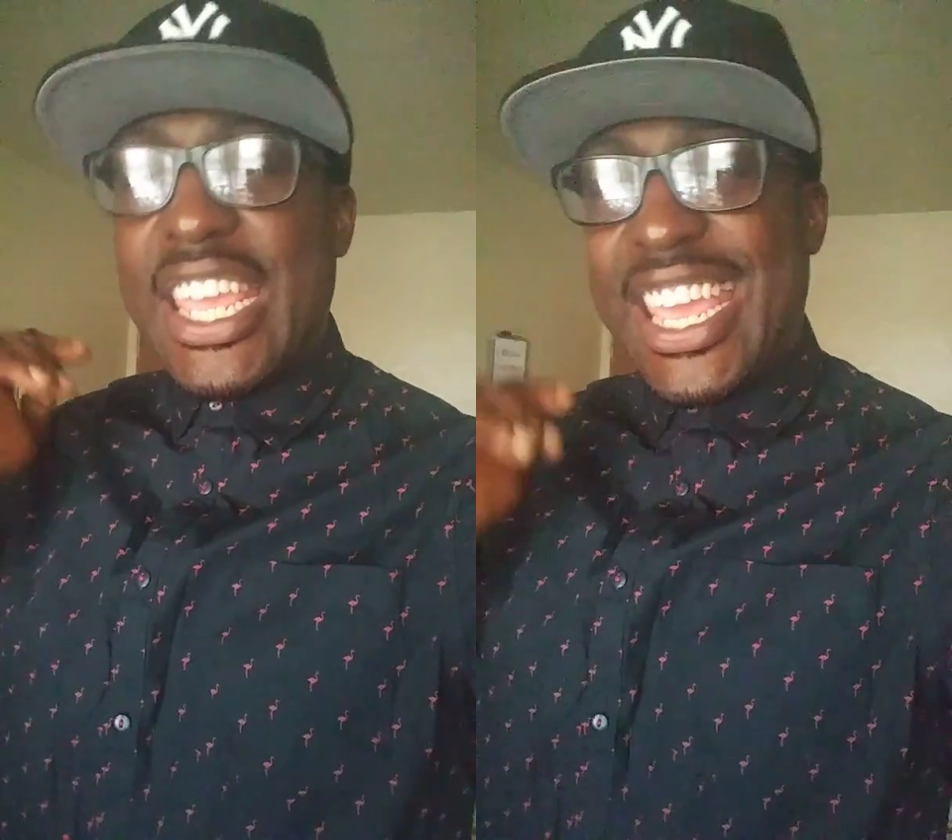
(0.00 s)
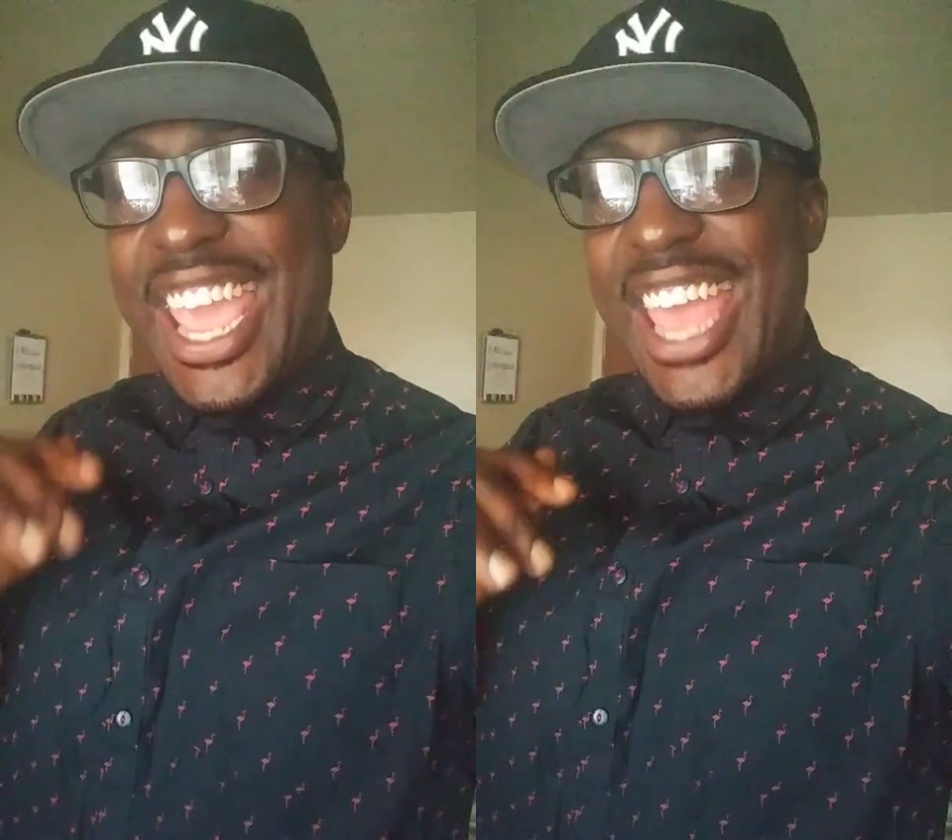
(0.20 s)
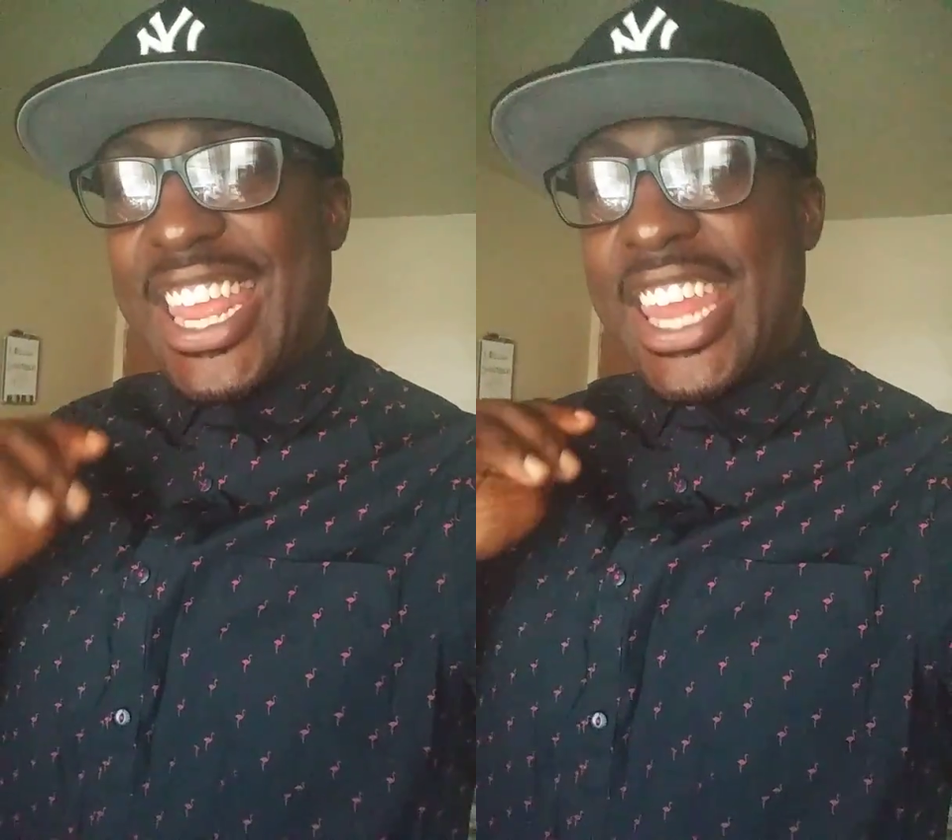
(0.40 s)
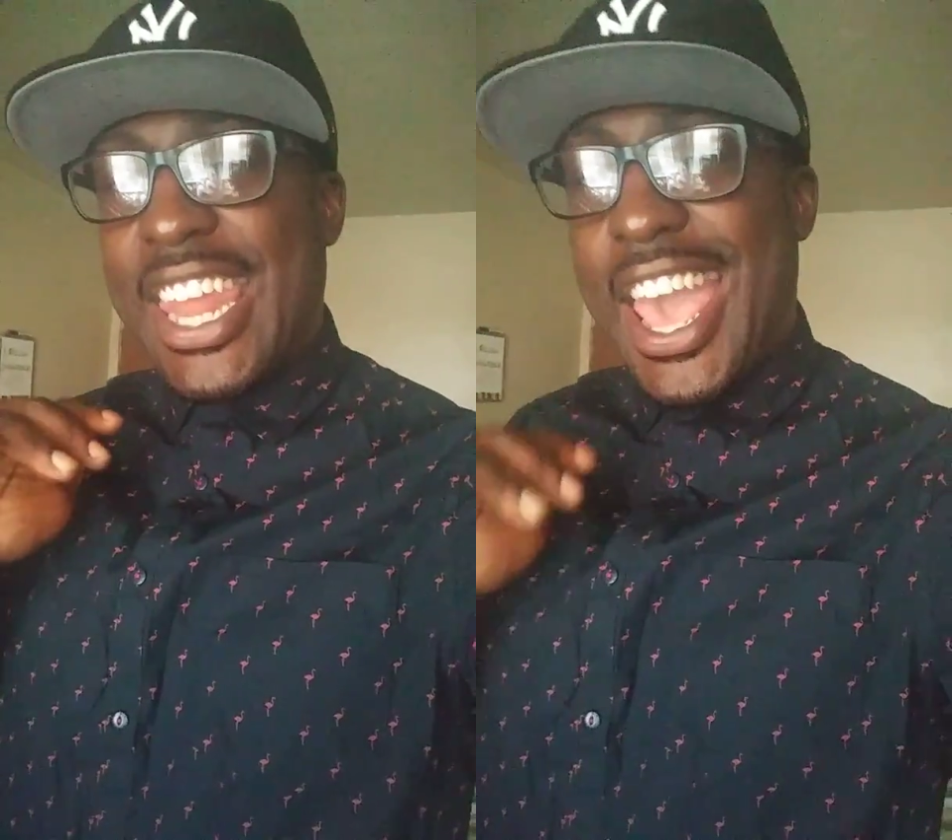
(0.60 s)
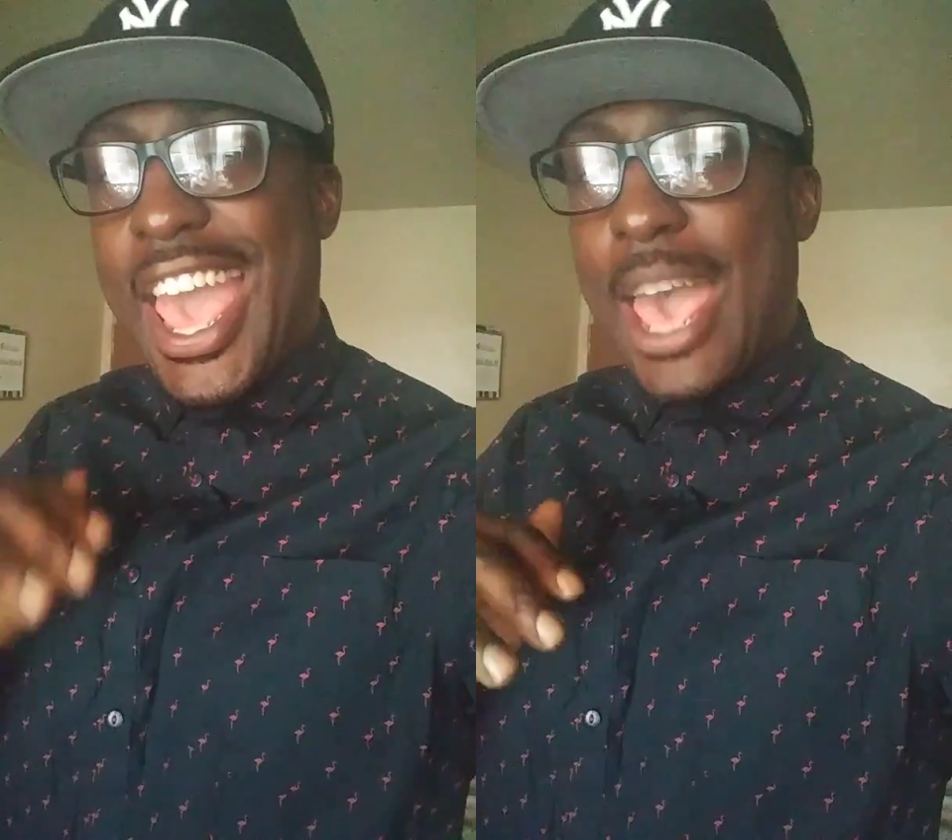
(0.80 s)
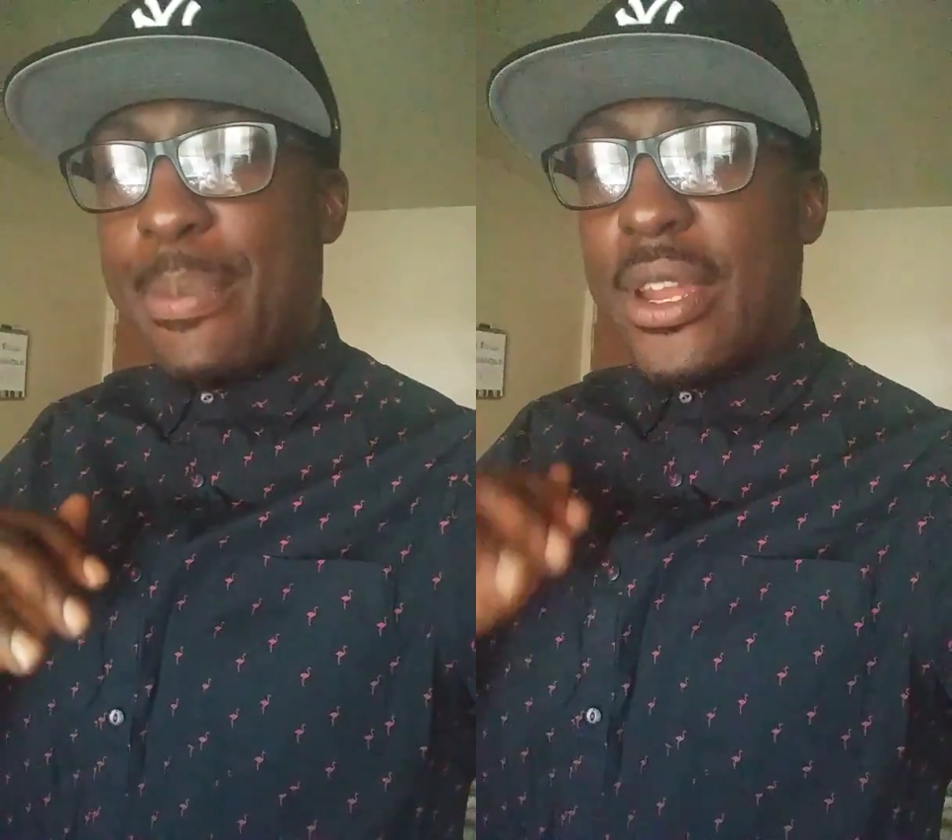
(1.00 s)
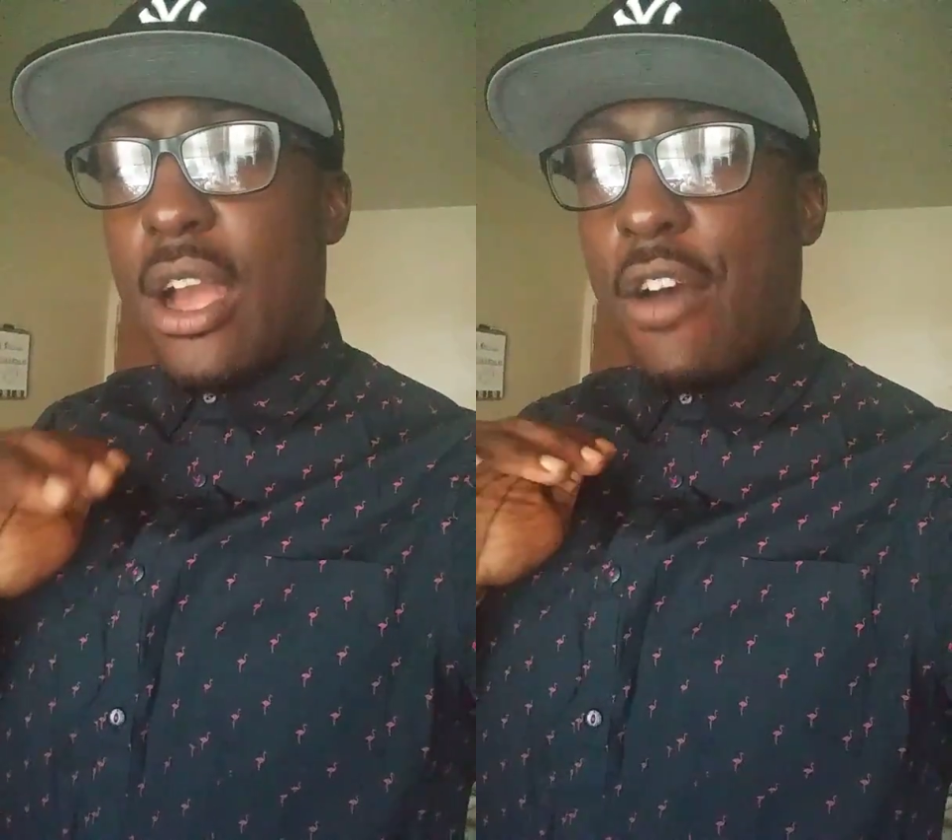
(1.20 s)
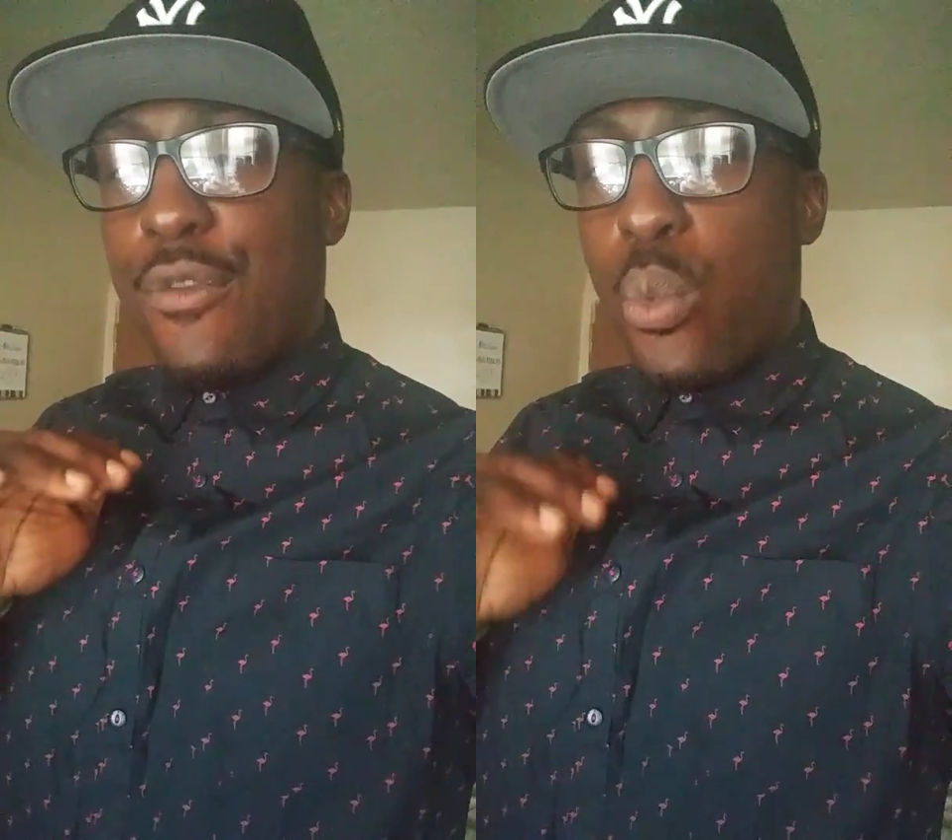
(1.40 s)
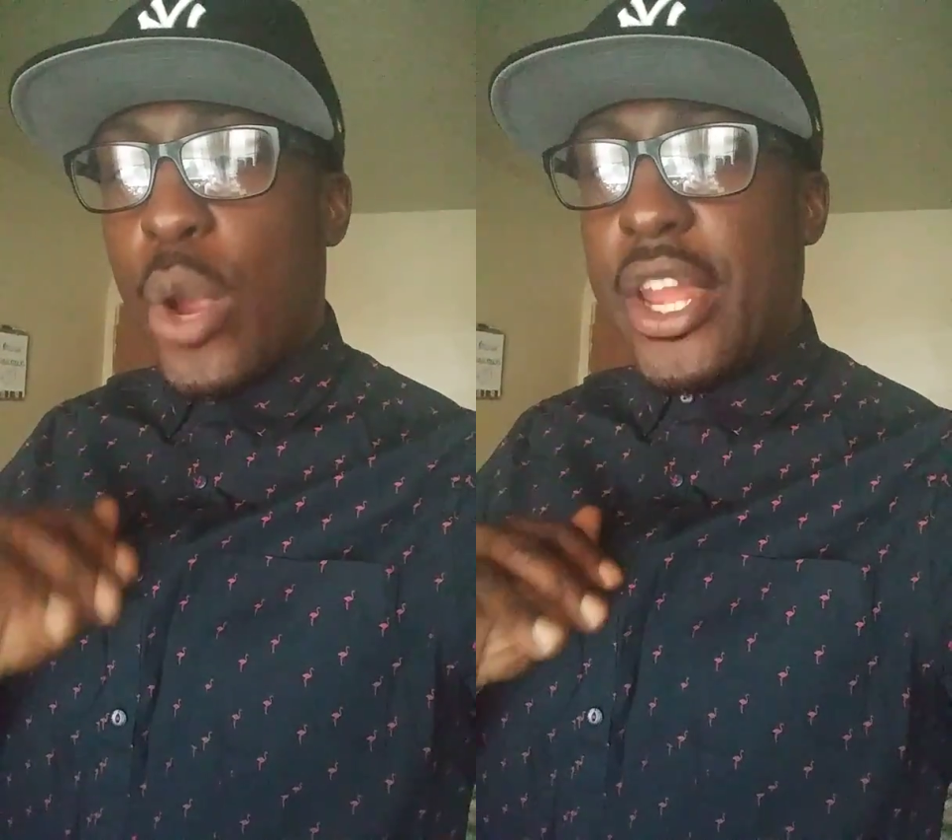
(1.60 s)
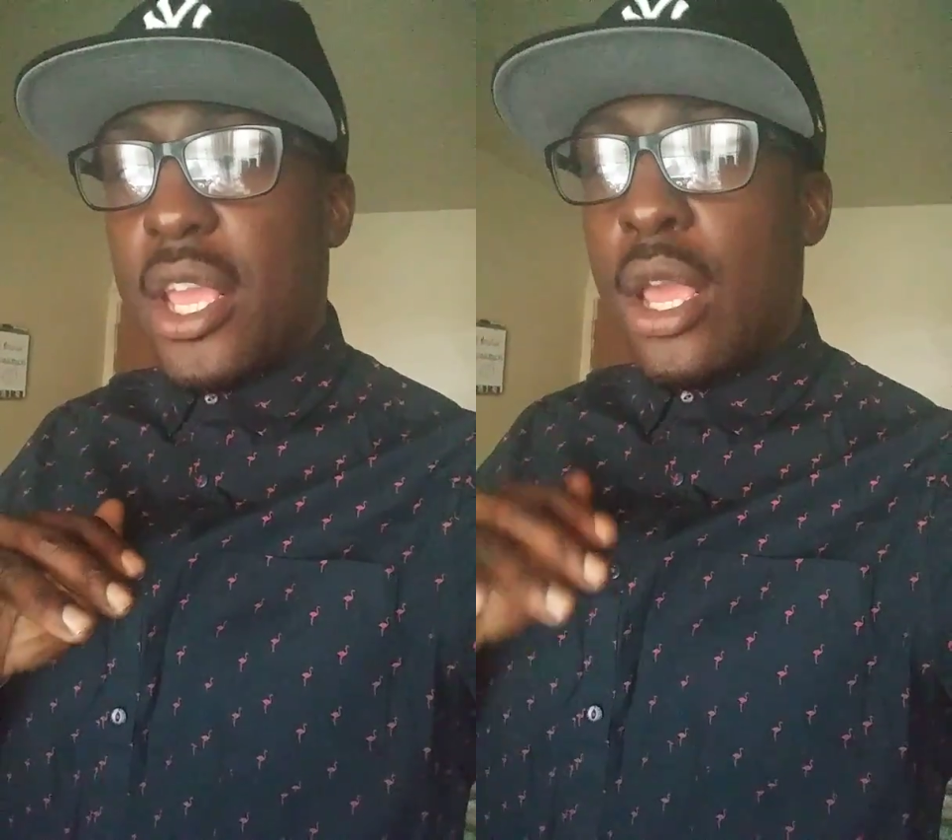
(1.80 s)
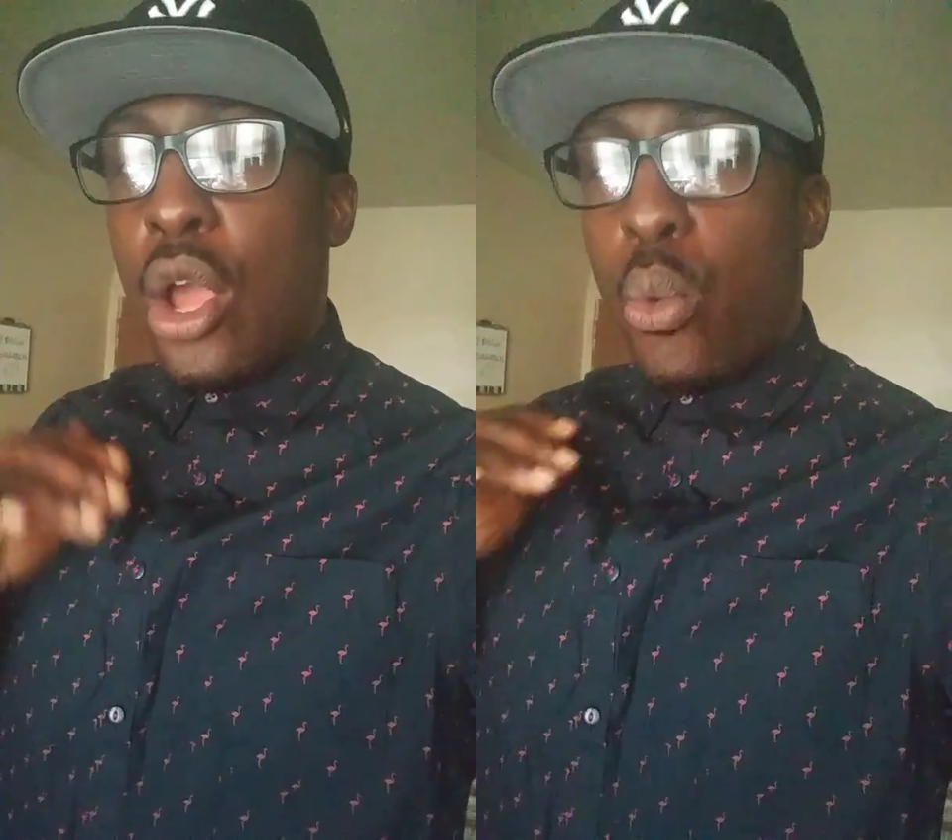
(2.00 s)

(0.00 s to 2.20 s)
Get in the habit of winning.